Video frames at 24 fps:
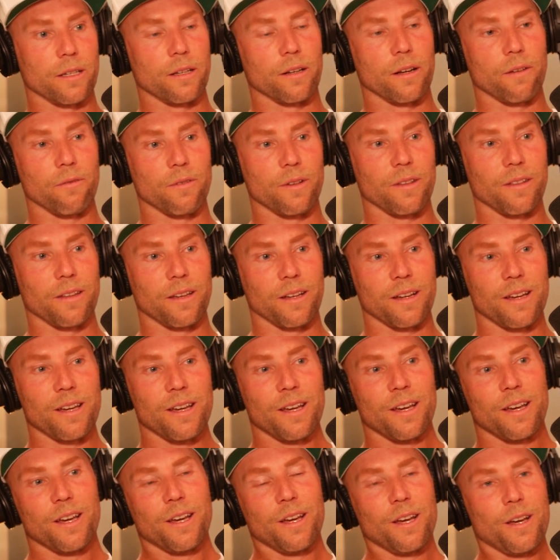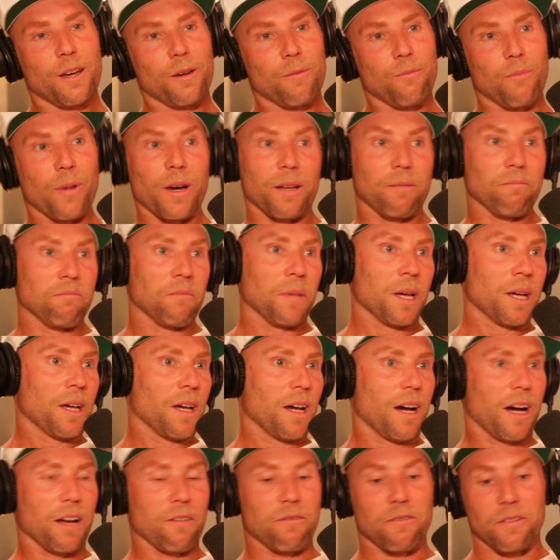and everything. But
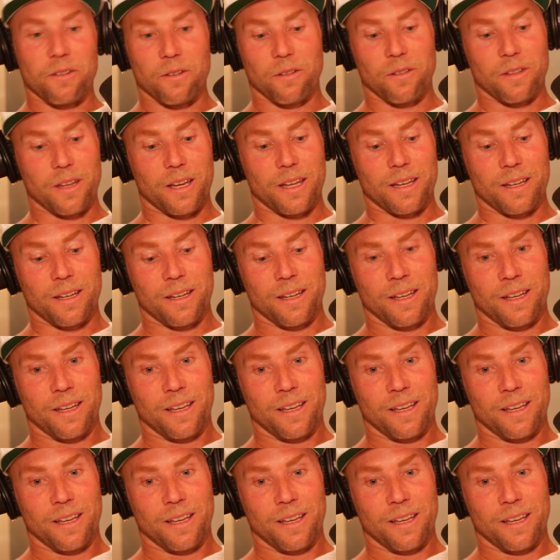I feel that,